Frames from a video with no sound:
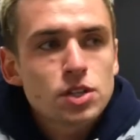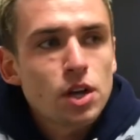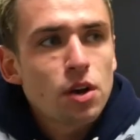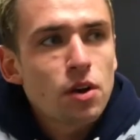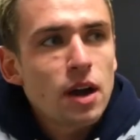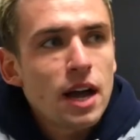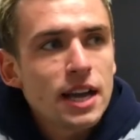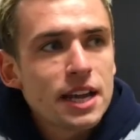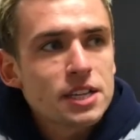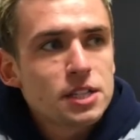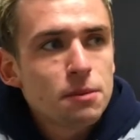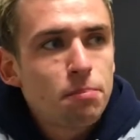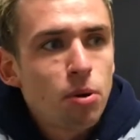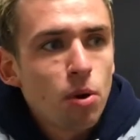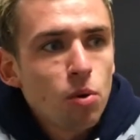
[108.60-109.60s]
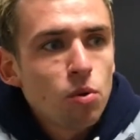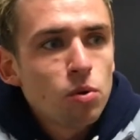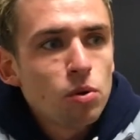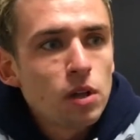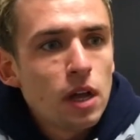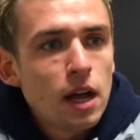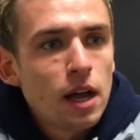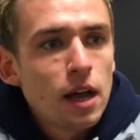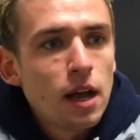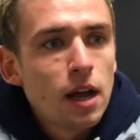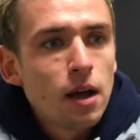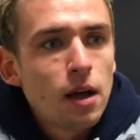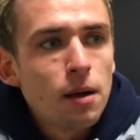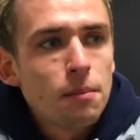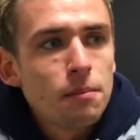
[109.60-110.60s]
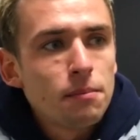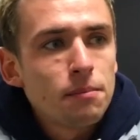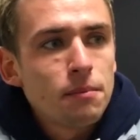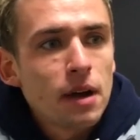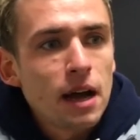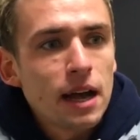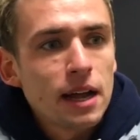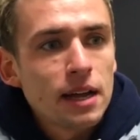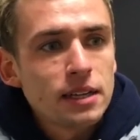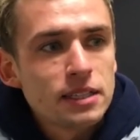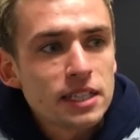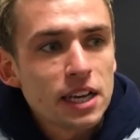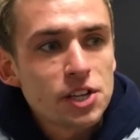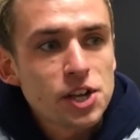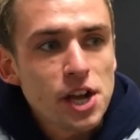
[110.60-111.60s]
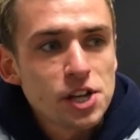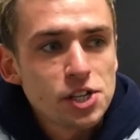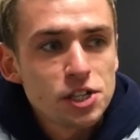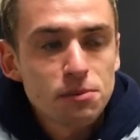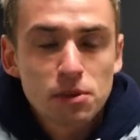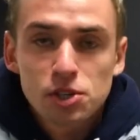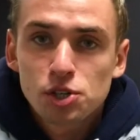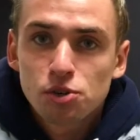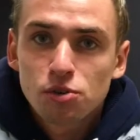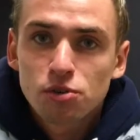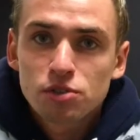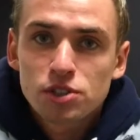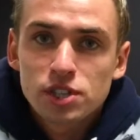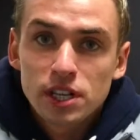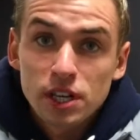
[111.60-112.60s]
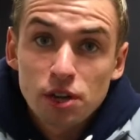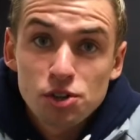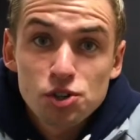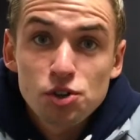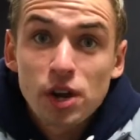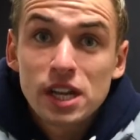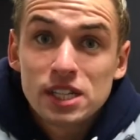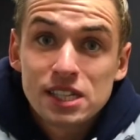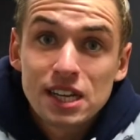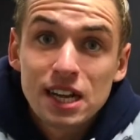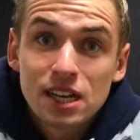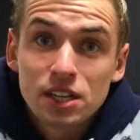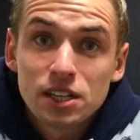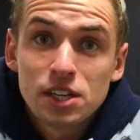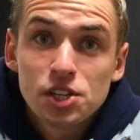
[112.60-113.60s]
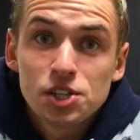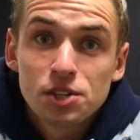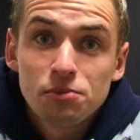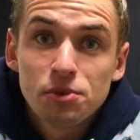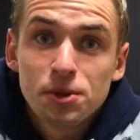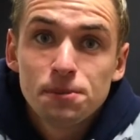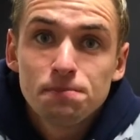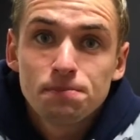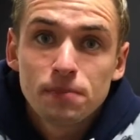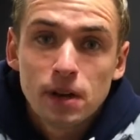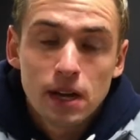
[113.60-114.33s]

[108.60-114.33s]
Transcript: So I get to the pool and I get changed into my shorts and I go straight into the land conditioning room